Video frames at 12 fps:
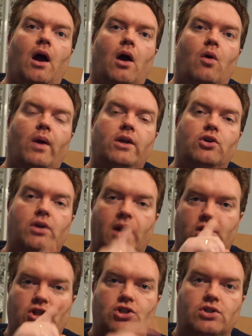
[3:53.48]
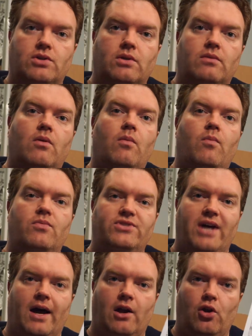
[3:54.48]
where you can actually just
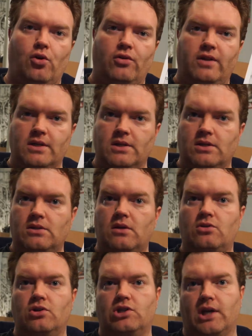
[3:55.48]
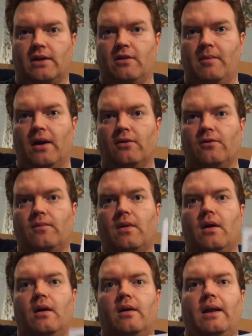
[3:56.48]
download these to check them out.
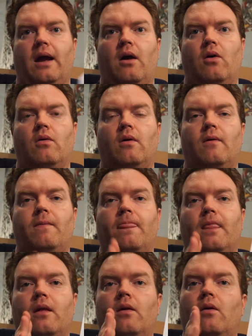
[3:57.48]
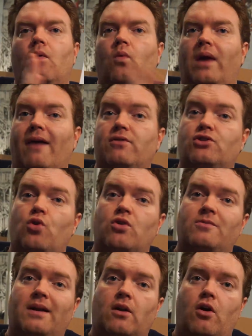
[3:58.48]
Now, we haven't talked
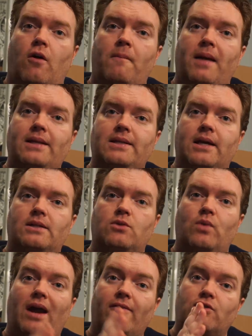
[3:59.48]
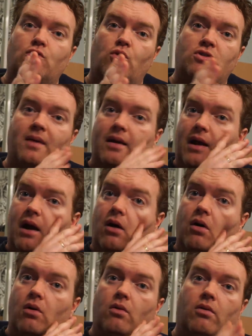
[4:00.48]
about combat yet, and we haven't talked about
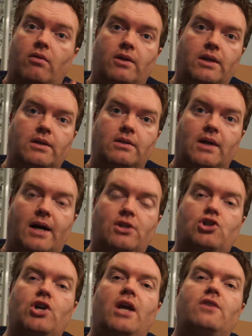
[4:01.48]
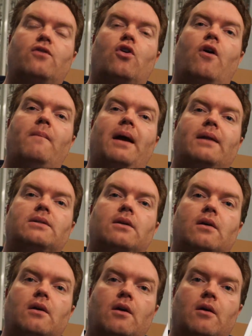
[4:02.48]
how the dice change for combat,
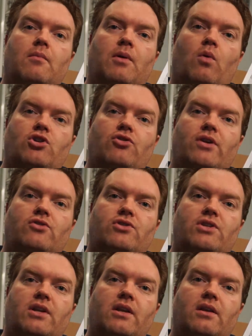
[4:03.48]
but what you're interested